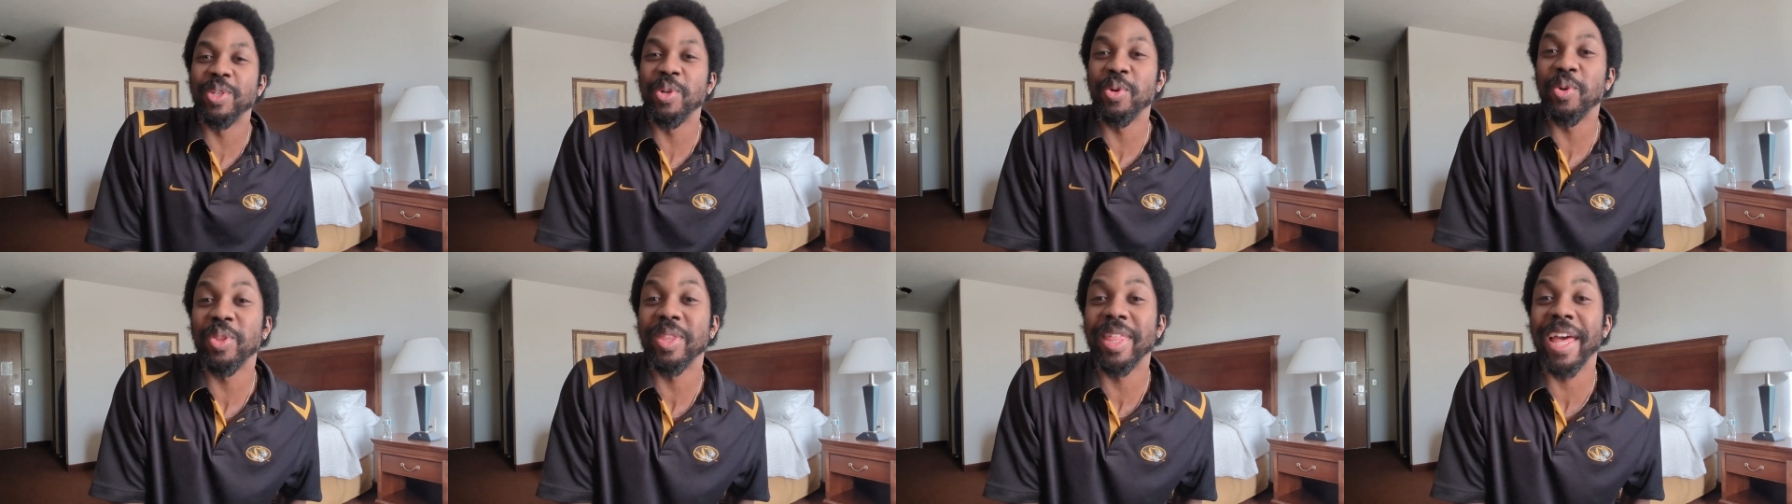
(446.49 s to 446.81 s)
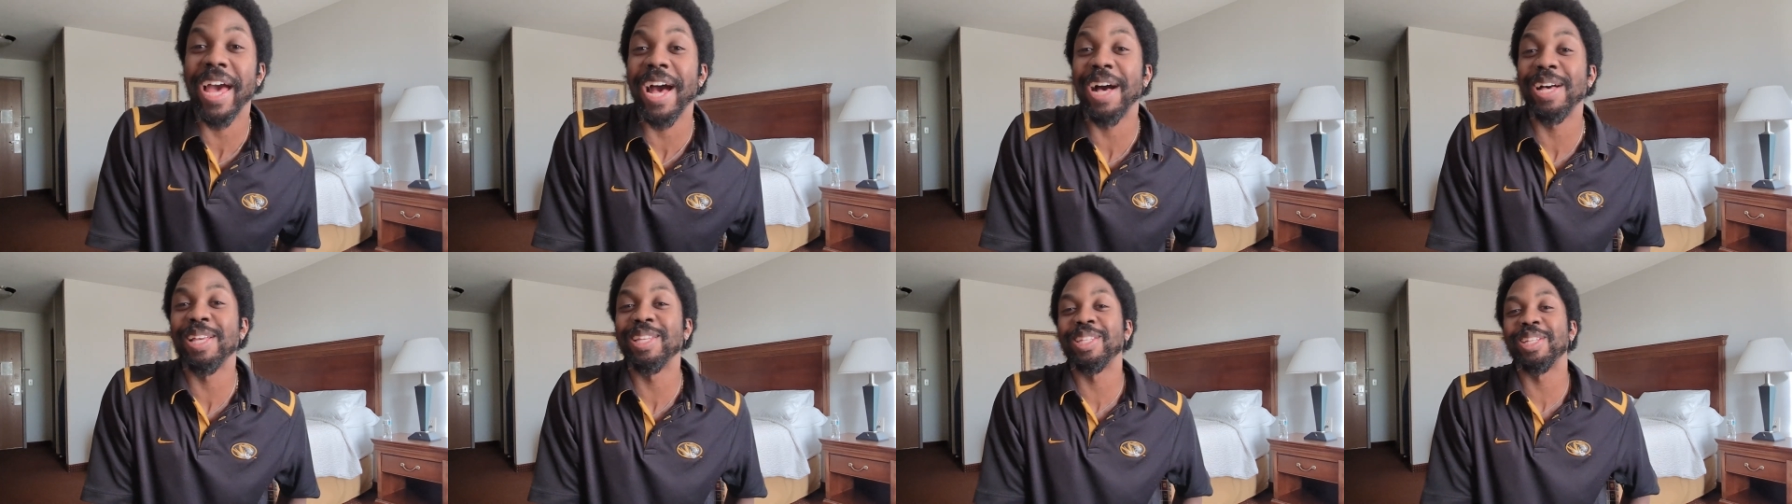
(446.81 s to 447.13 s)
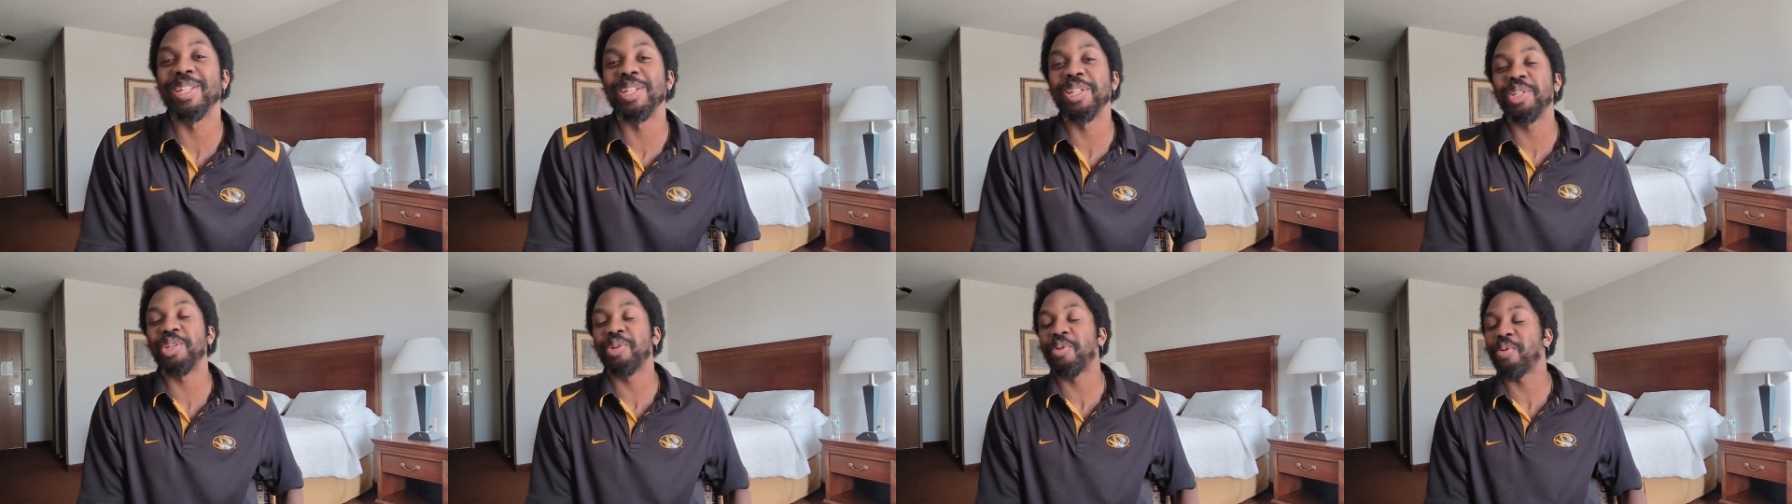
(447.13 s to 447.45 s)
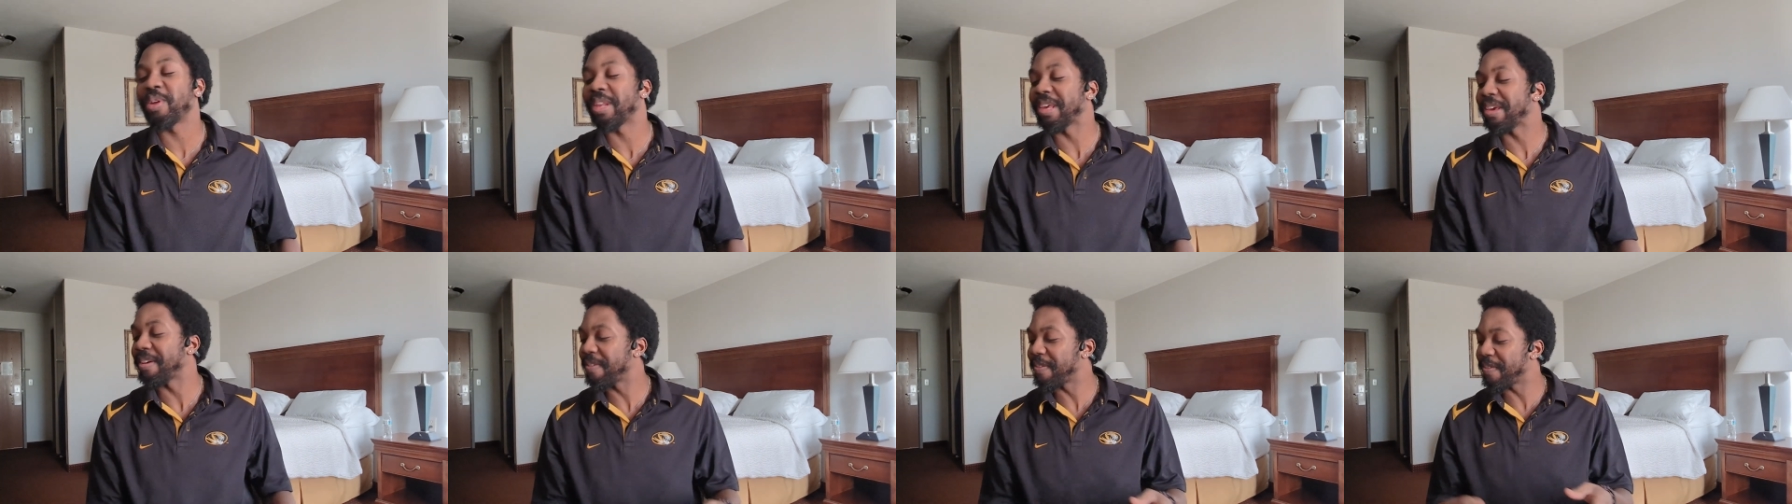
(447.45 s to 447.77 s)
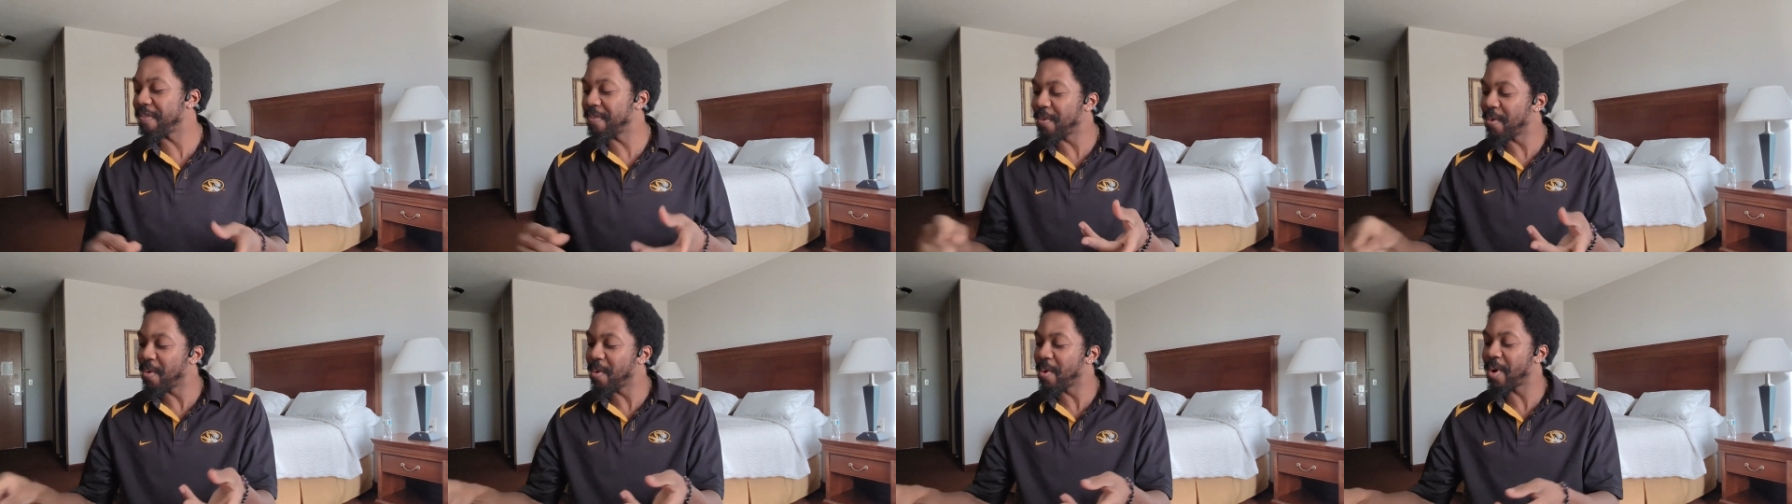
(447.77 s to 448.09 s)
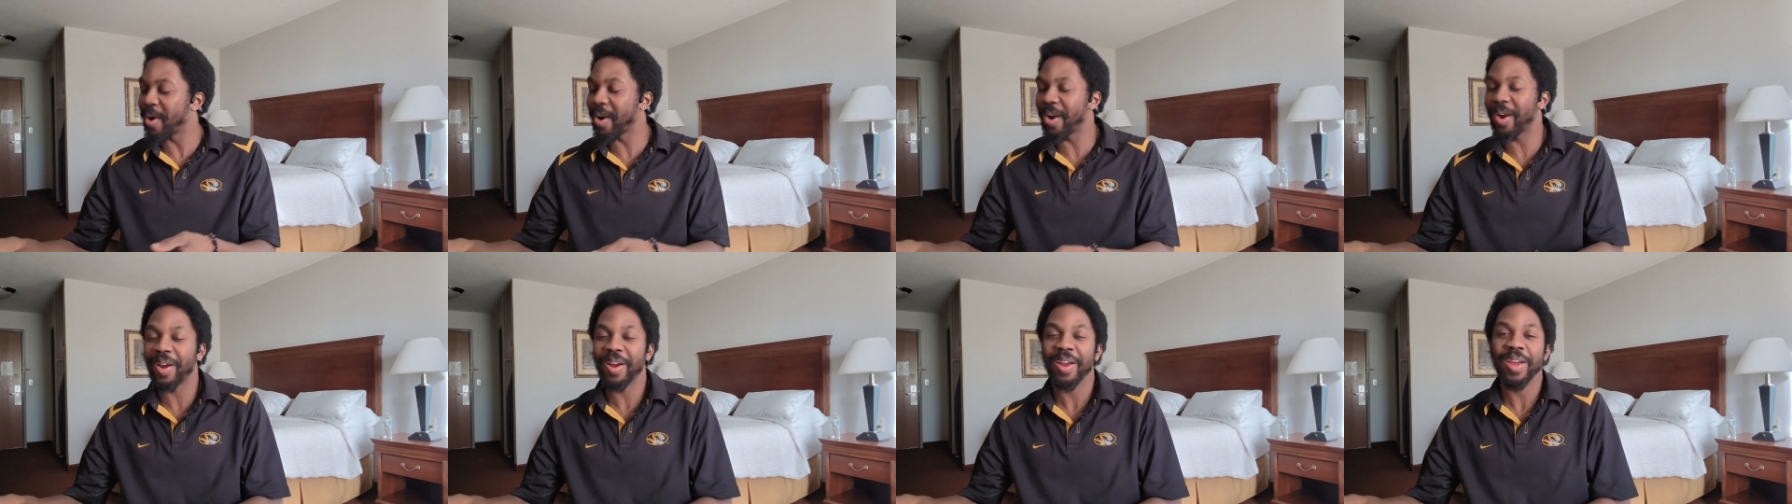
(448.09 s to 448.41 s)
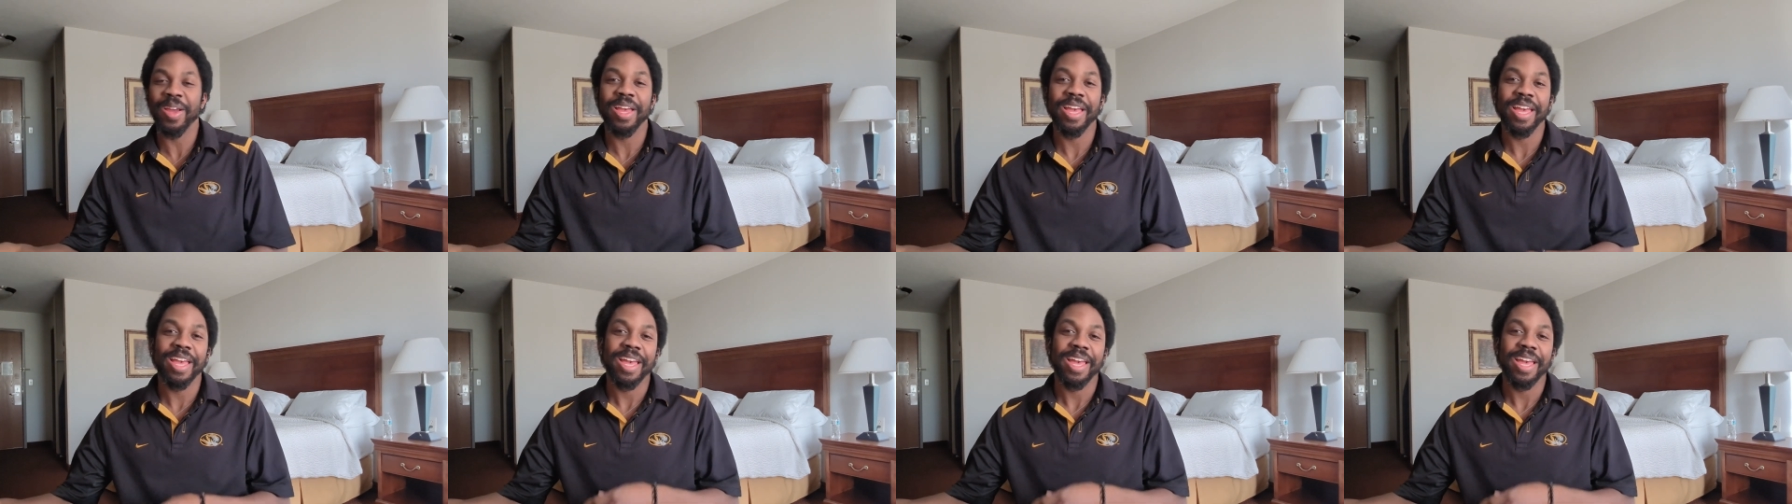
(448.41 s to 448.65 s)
2024.